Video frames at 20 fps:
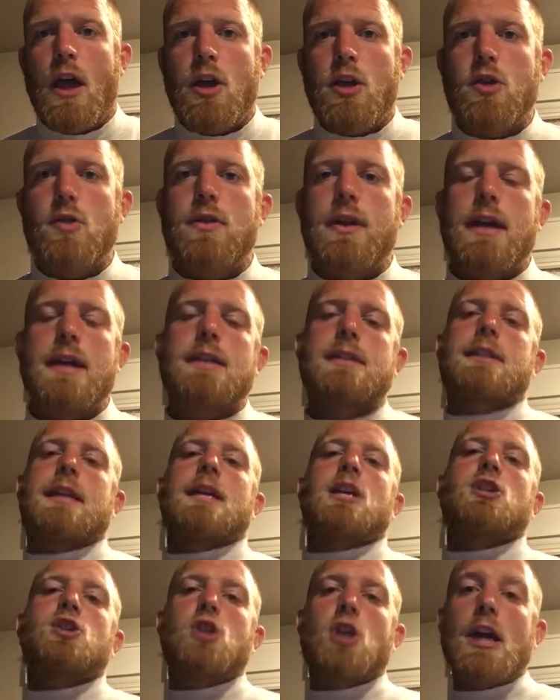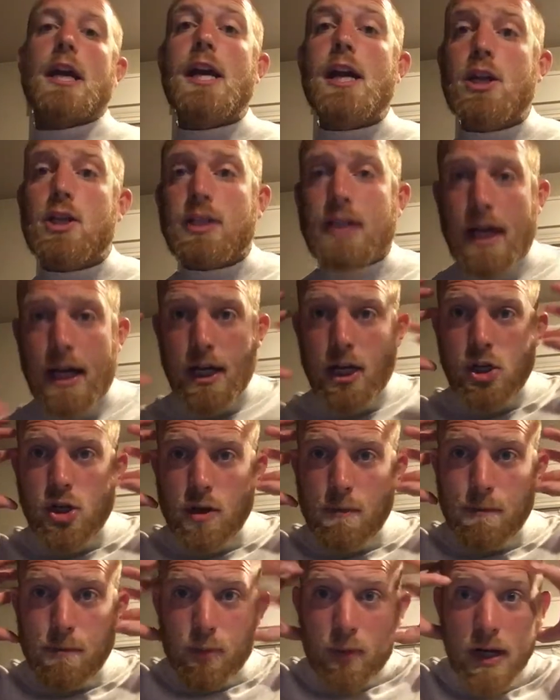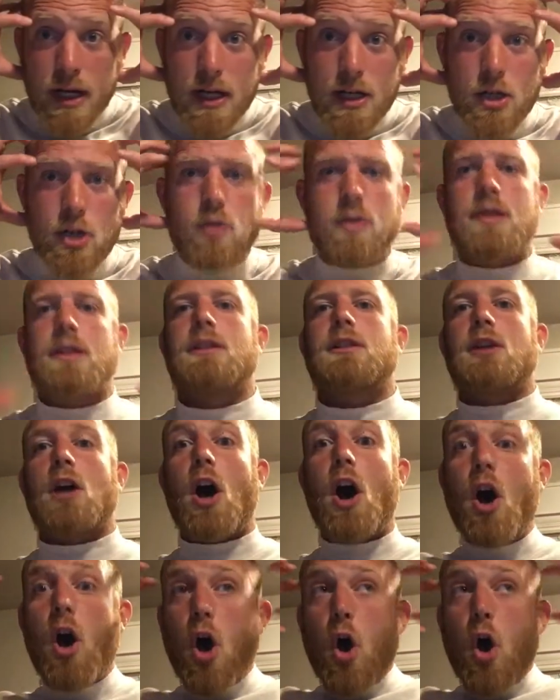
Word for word: you then change that and your brain goes into,